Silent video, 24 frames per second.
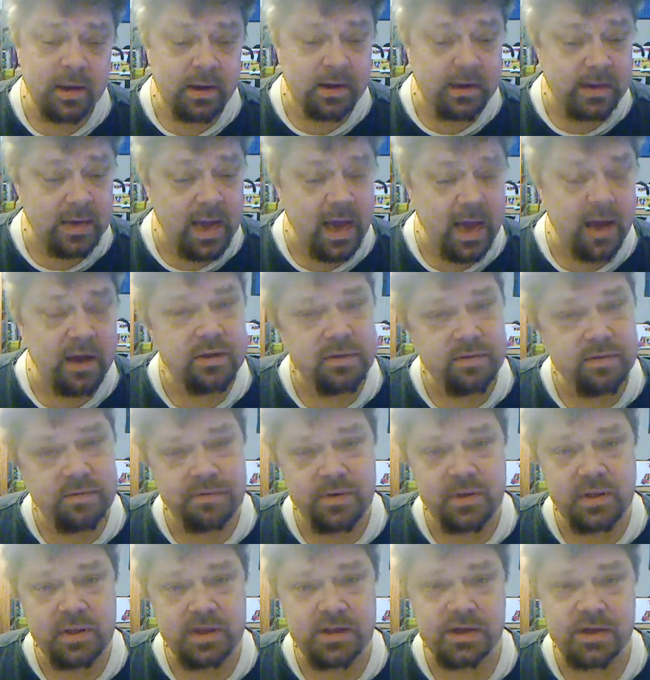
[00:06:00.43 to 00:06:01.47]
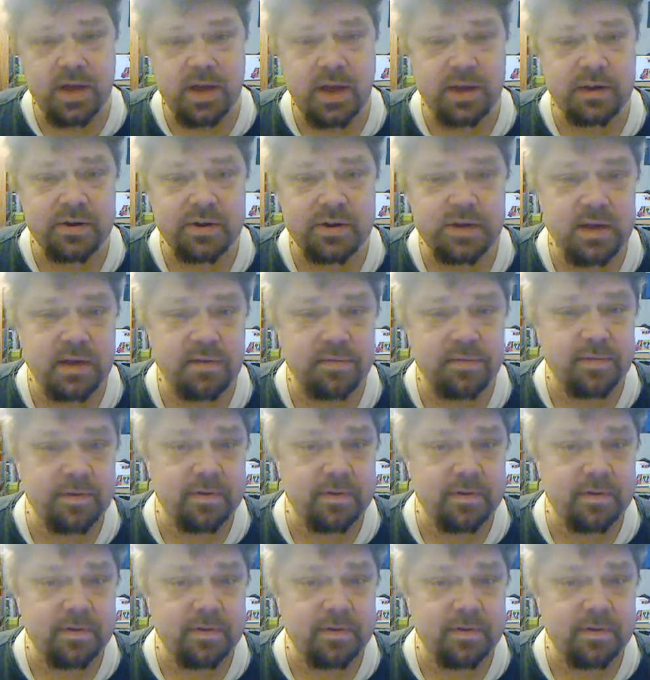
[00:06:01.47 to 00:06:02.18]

now you've really shot yourself in the